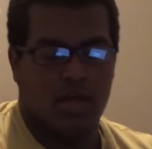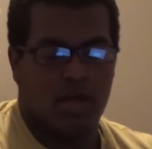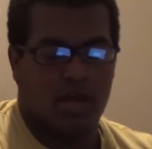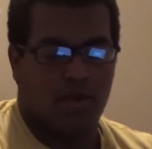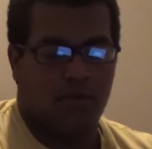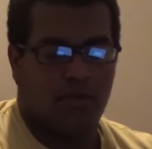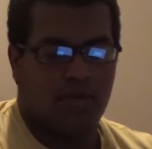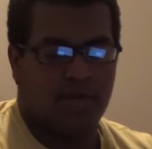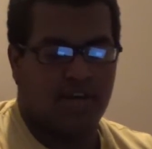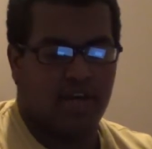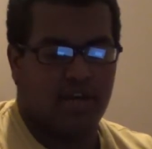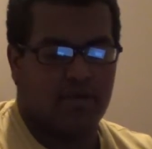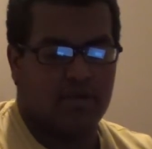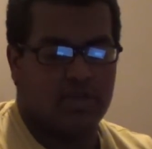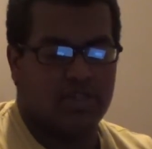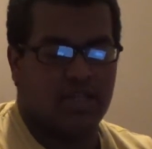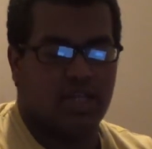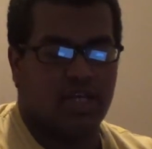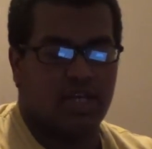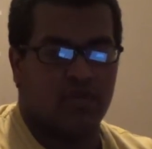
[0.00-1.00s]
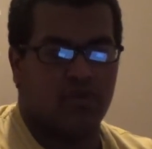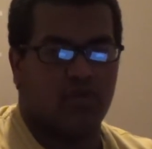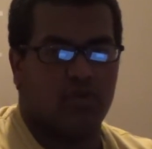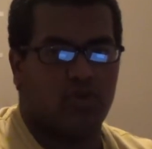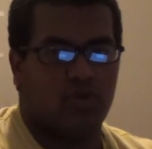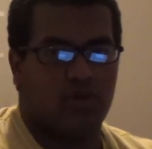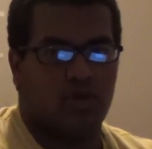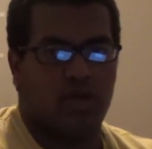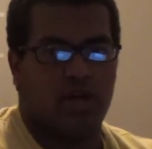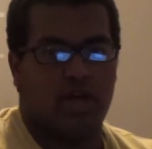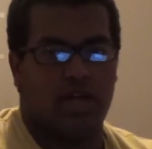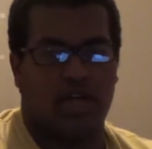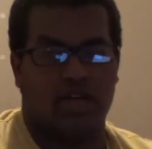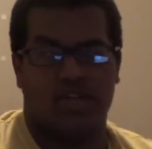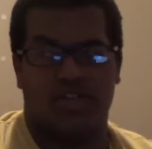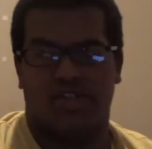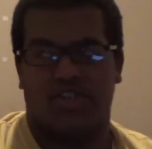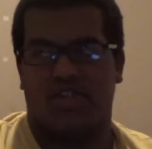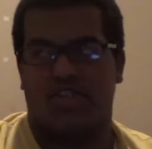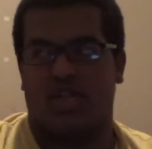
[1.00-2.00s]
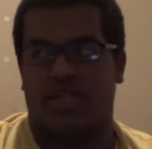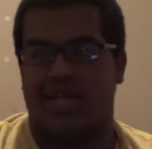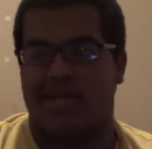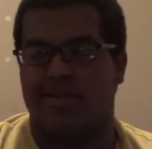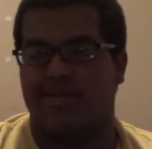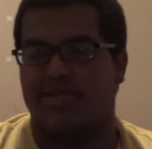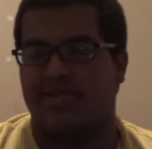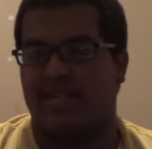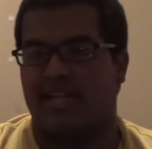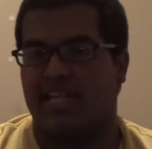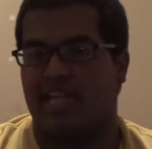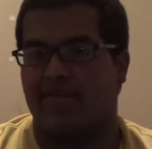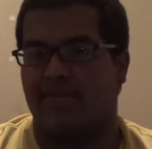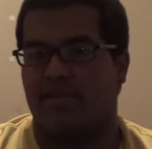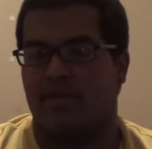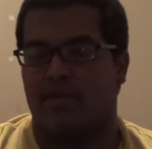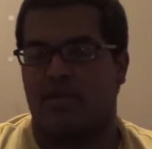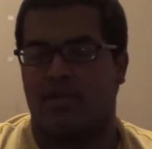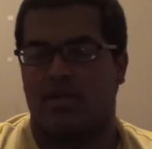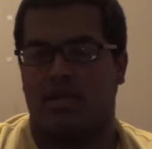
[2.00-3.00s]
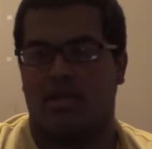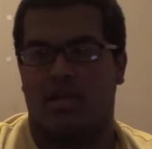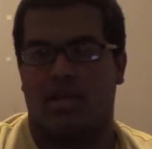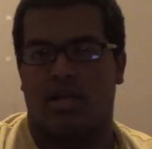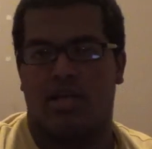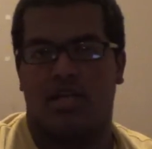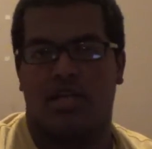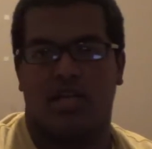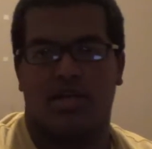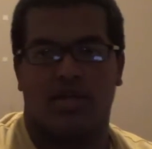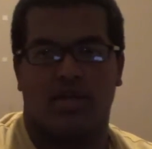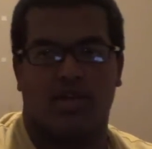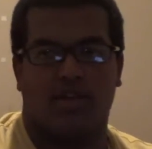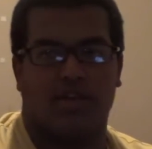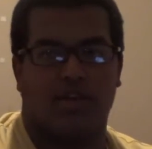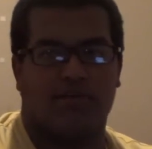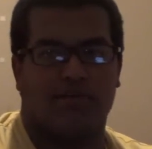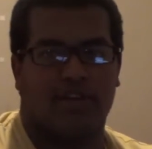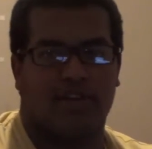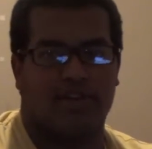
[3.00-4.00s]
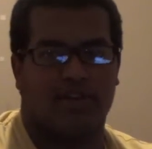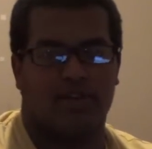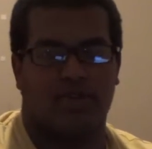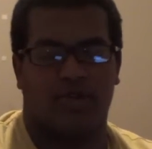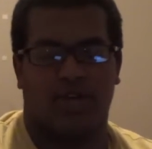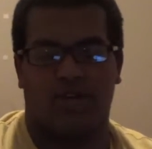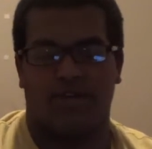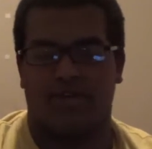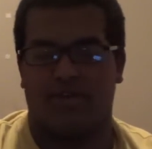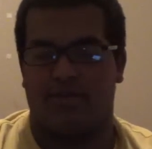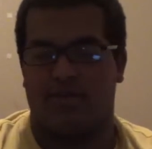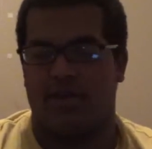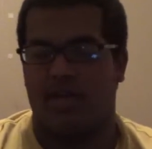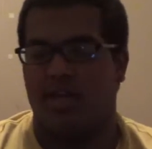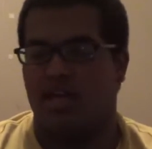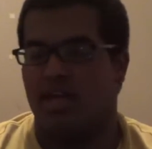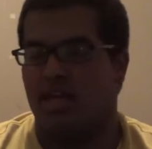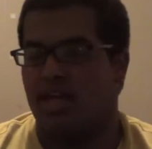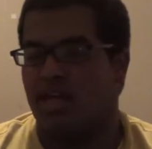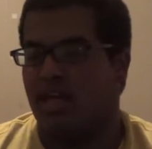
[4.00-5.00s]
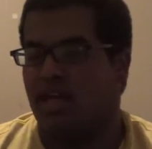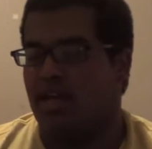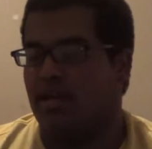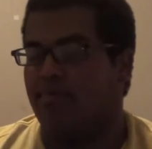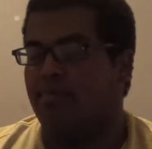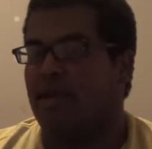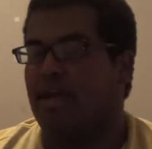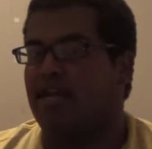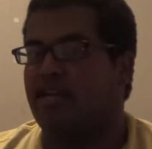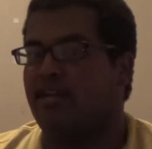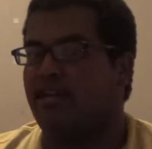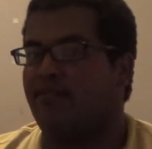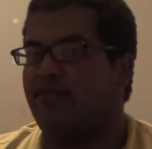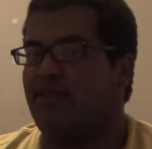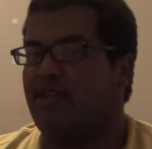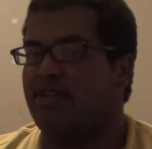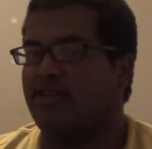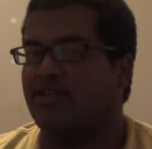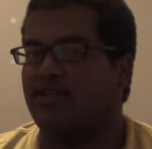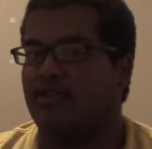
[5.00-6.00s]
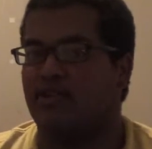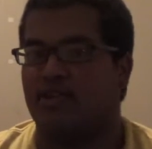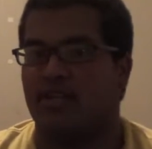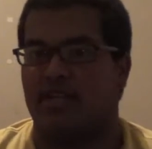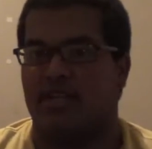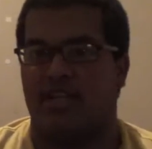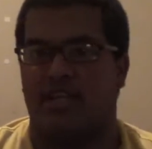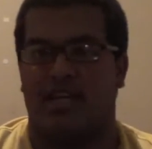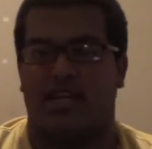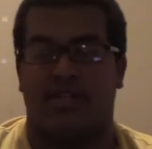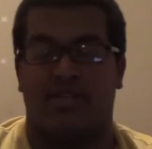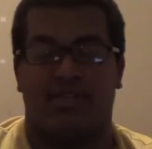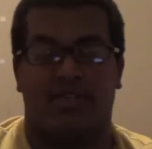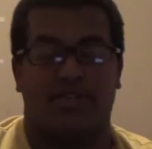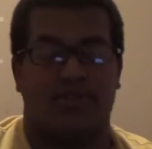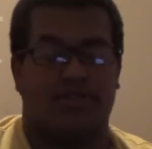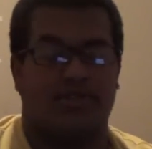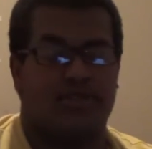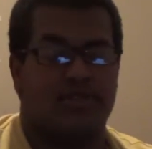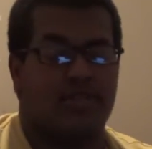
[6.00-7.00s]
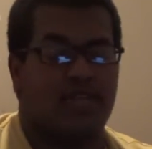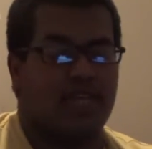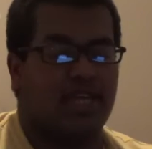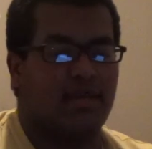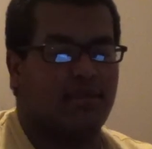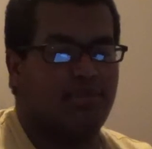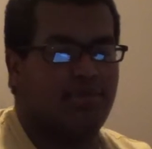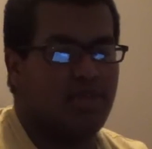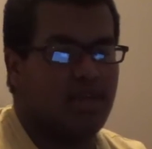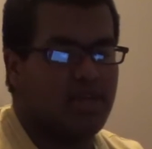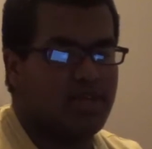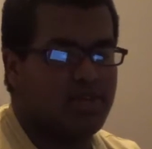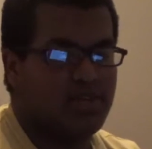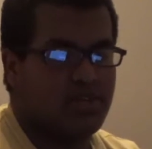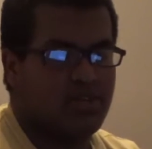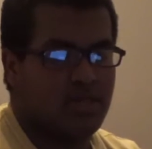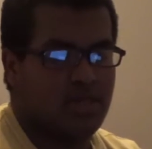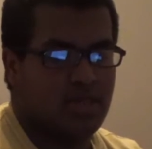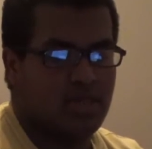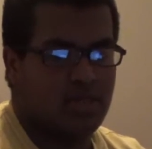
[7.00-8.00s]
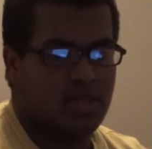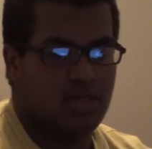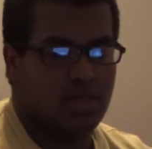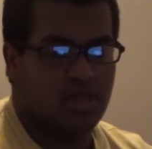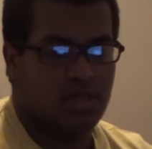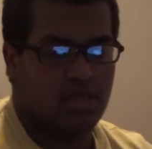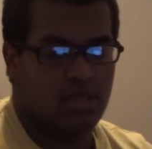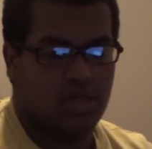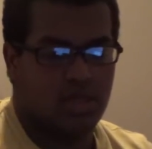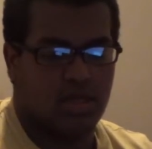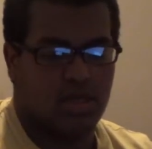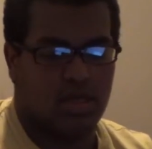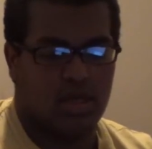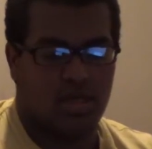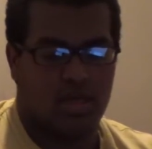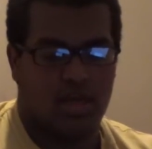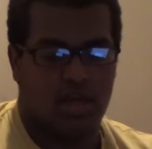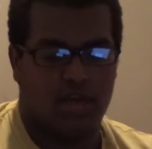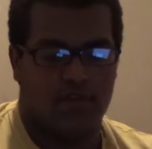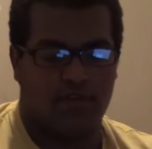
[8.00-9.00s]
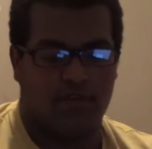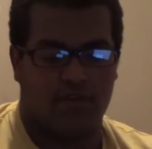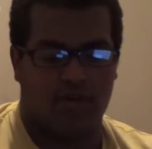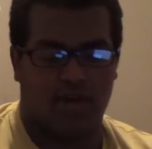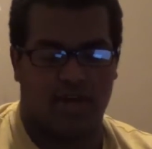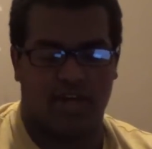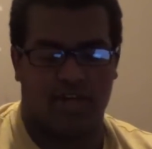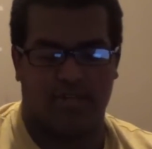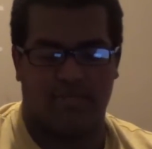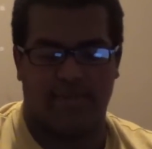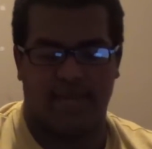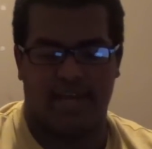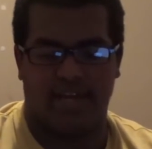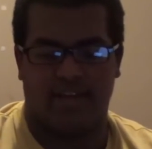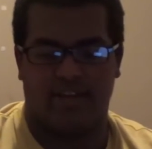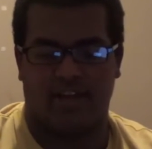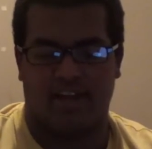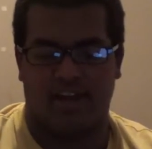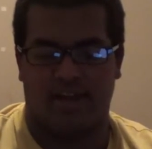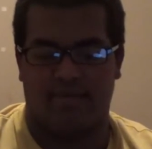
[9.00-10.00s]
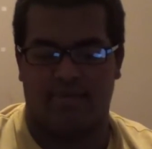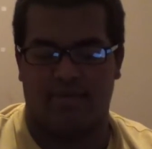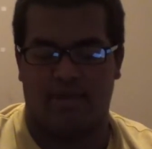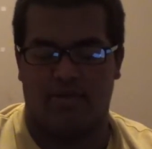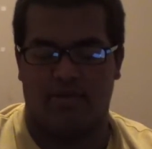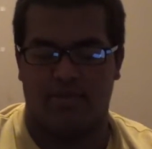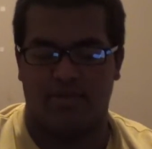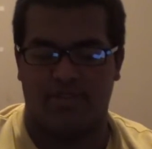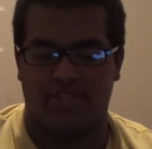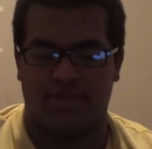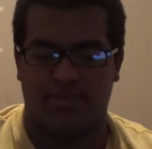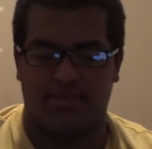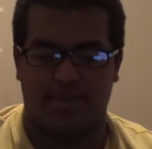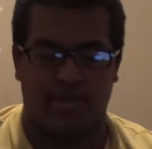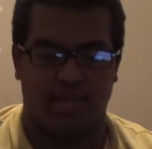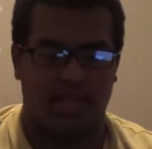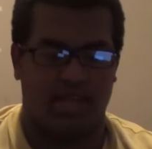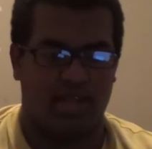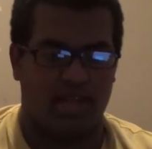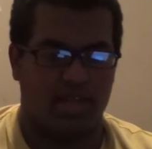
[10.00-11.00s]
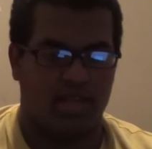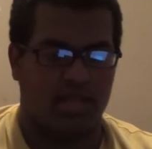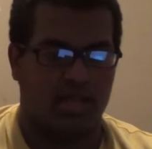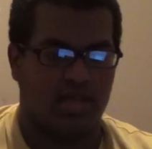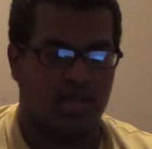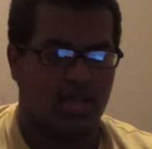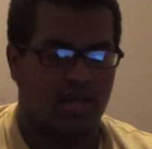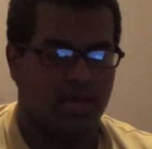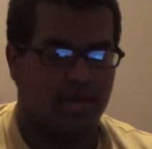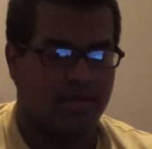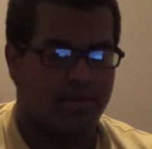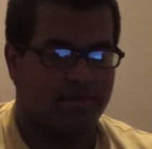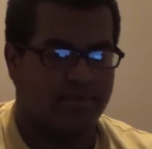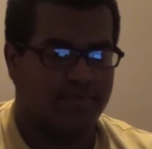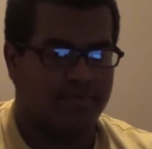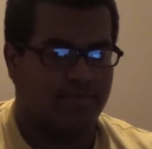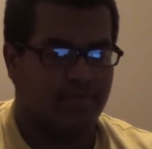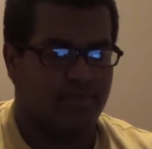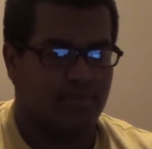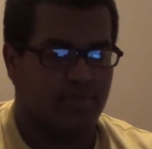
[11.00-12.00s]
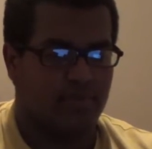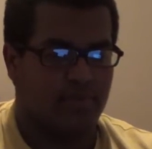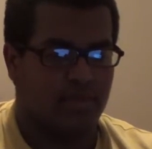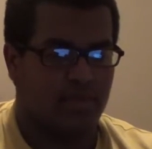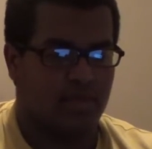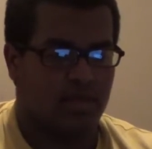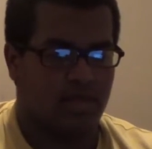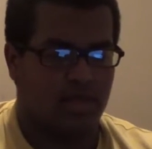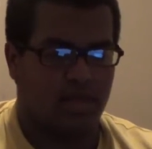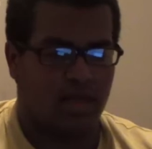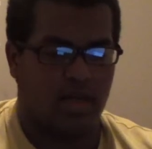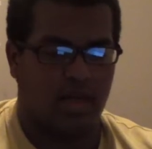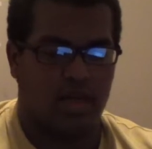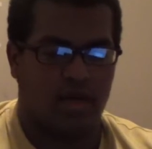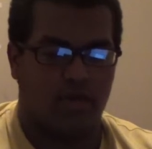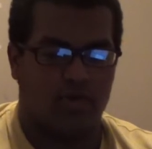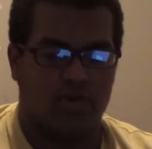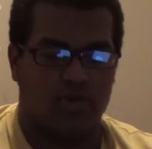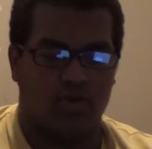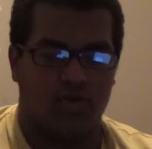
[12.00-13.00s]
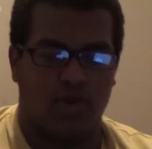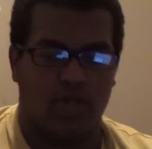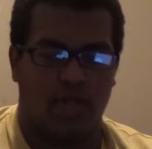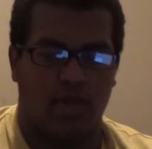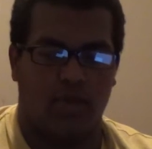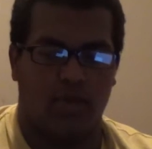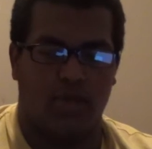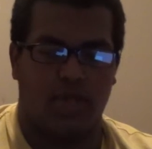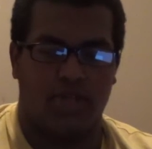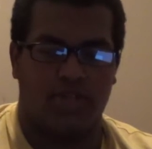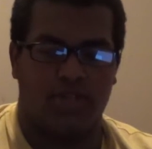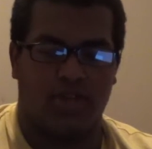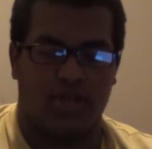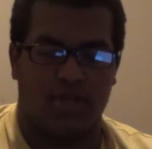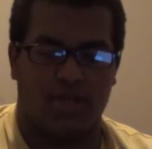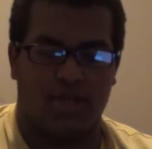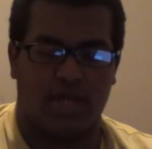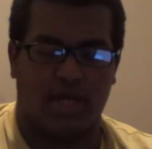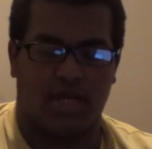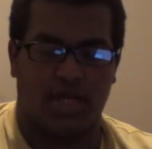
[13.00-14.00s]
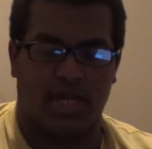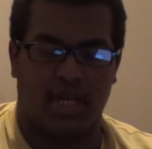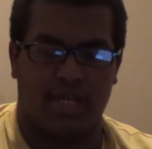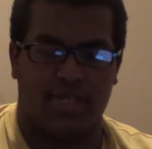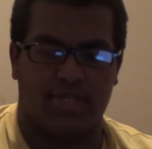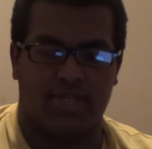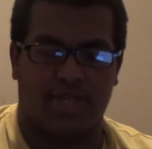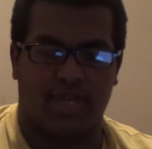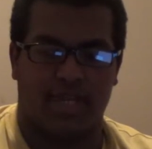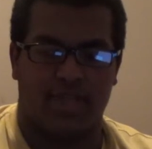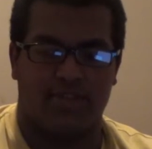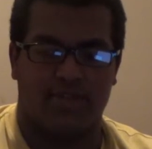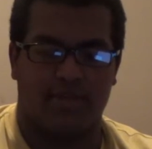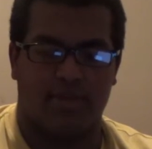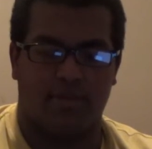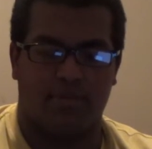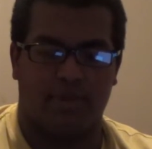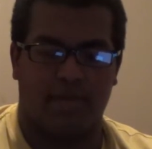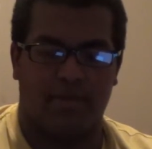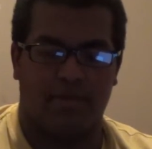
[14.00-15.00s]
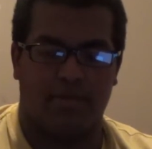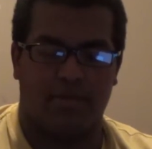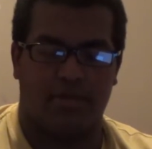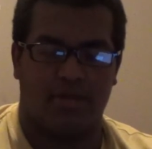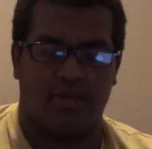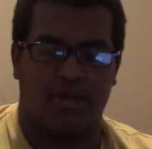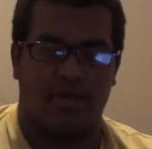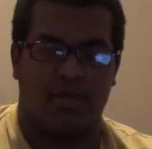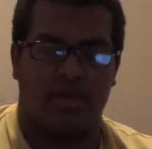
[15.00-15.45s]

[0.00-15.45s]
when they was like just chilling outside after another of Dr. Dre's bad events starting and taking place. And for the record, the black cop was simply like was really starting to instigate certain people.